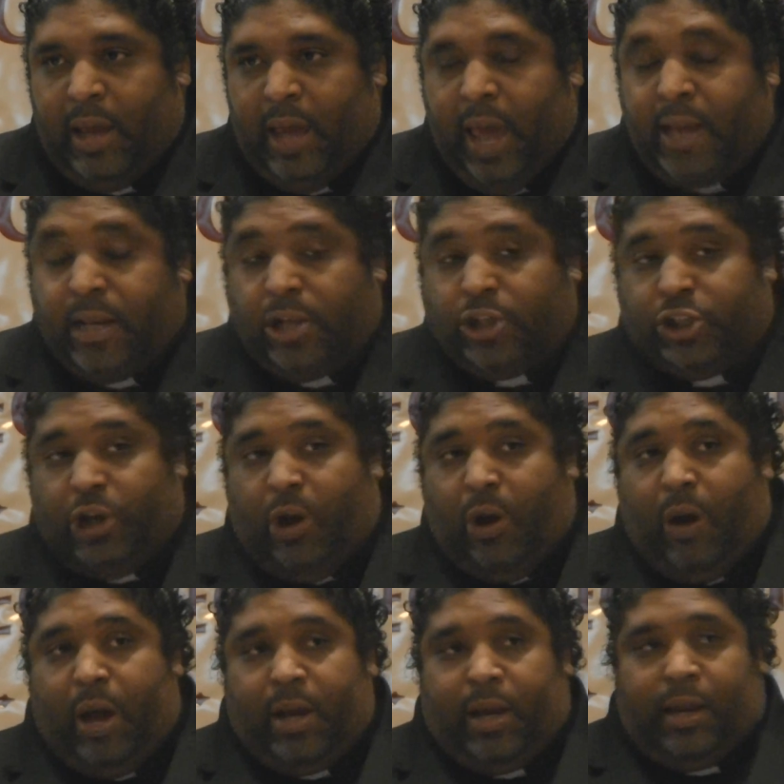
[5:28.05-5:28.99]
and to
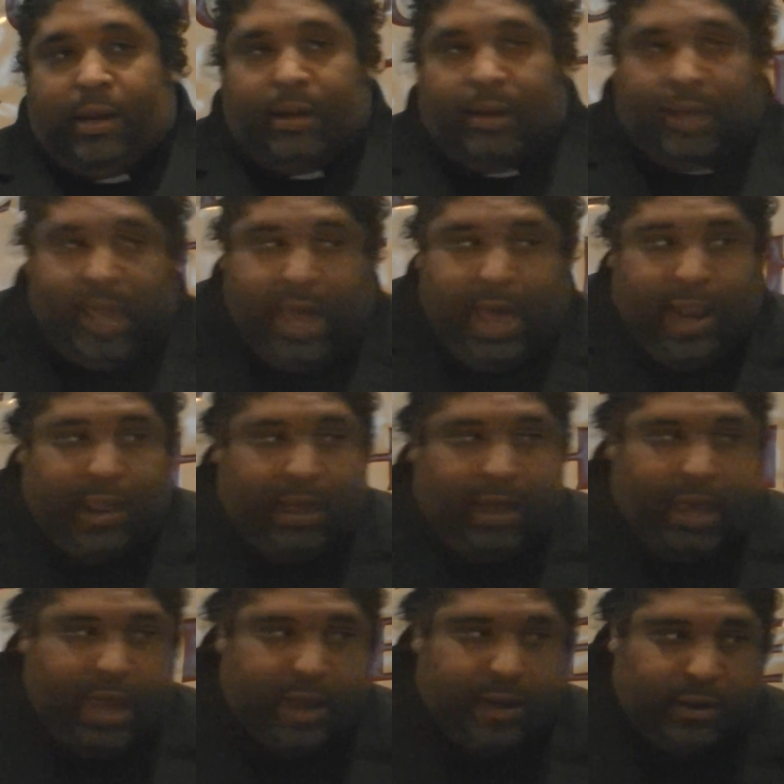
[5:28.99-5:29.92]
join
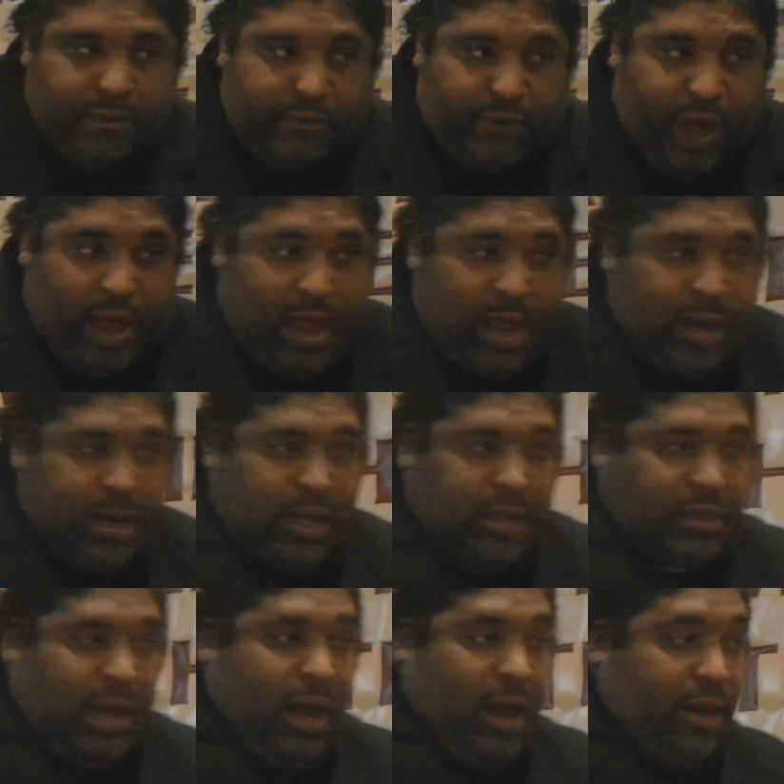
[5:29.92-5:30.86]
Carla and Yvonne,
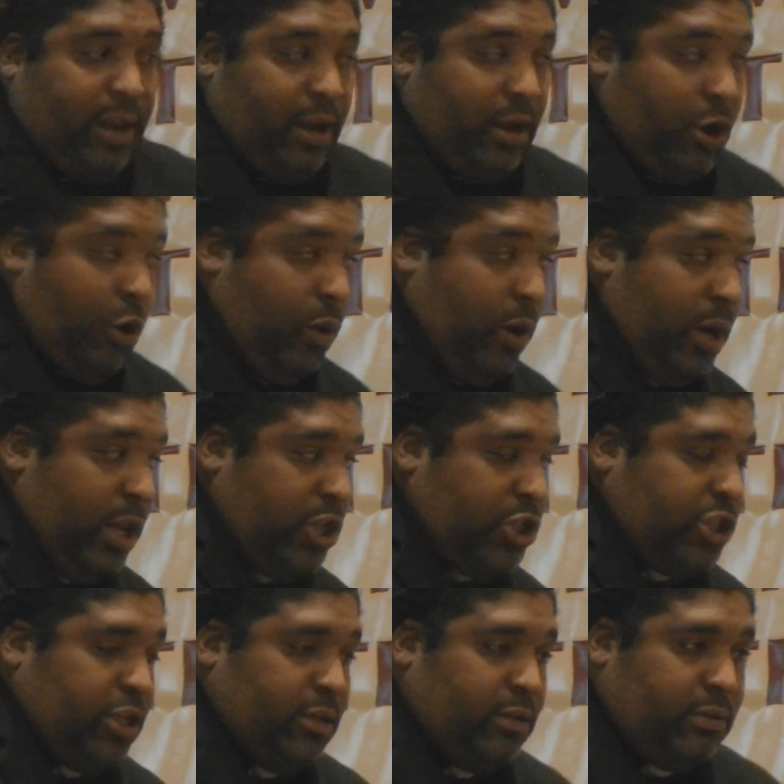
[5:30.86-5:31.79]
these other
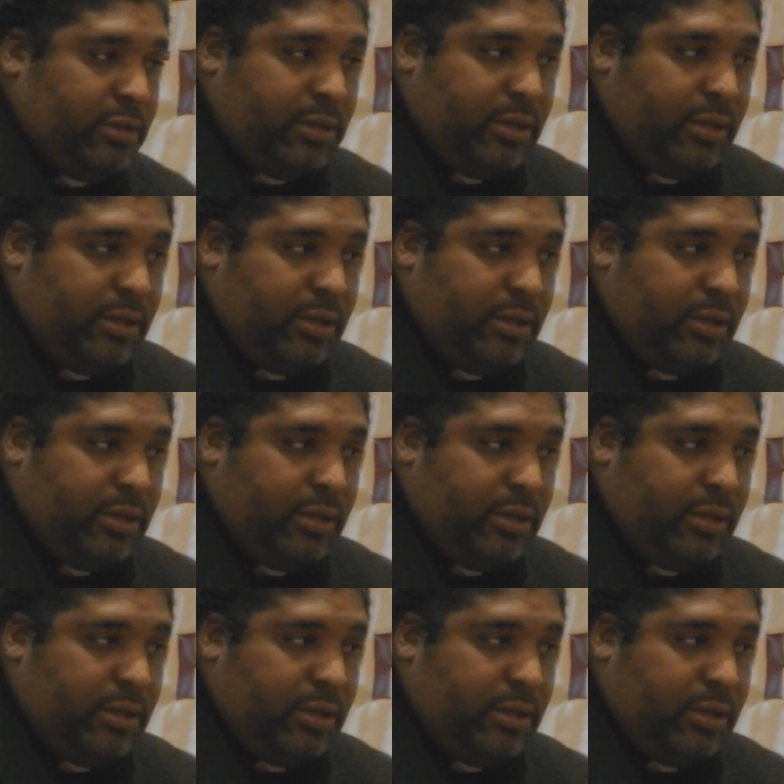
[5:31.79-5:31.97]
coalitions